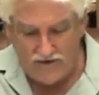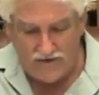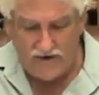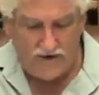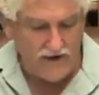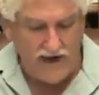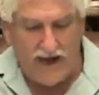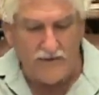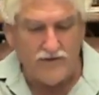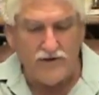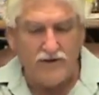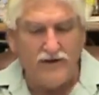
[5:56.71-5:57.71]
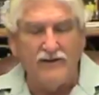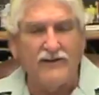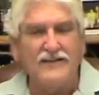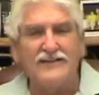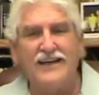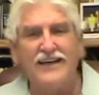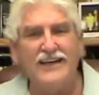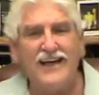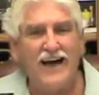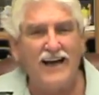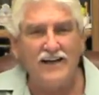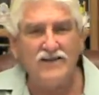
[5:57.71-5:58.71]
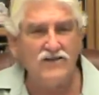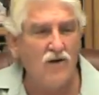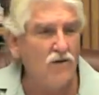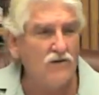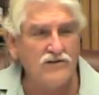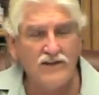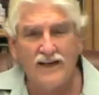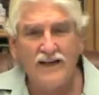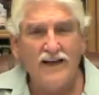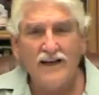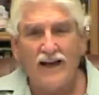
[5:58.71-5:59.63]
that are captured in these idiotic souls that